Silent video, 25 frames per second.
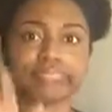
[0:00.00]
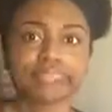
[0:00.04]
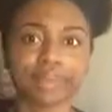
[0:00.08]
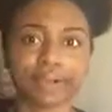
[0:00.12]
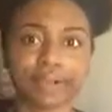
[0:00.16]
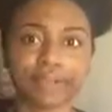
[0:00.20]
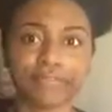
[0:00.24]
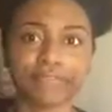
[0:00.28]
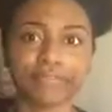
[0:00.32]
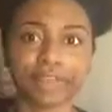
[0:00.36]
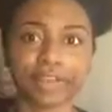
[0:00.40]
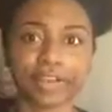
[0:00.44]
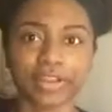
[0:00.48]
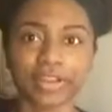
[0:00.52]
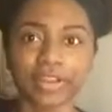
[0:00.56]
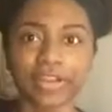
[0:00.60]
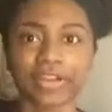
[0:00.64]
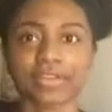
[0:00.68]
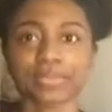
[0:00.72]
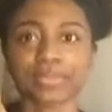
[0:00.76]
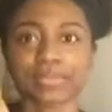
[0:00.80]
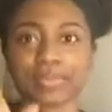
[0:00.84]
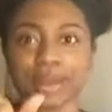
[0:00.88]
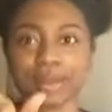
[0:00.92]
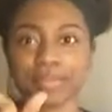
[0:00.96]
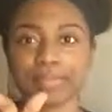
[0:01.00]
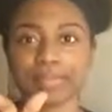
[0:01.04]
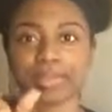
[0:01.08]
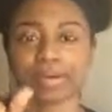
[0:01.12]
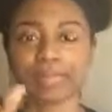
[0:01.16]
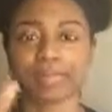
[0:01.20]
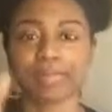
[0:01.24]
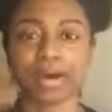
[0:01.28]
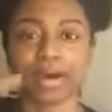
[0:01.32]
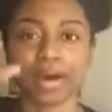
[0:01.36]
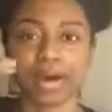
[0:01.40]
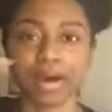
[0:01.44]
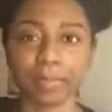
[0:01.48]
Y'all can figure it out. It's probably
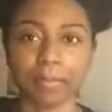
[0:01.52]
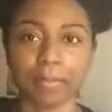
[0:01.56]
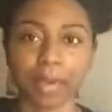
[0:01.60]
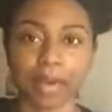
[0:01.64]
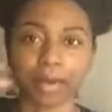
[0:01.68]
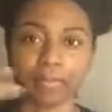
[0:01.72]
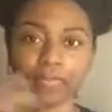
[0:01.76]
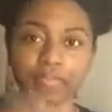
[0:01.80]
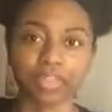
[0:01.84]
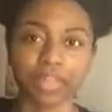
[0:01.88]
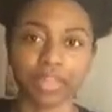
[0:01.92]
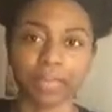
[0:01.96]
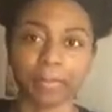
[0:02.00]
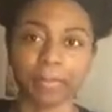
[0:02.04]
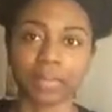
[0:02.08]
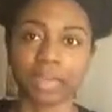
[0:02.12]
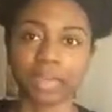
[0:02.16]
in my about thing.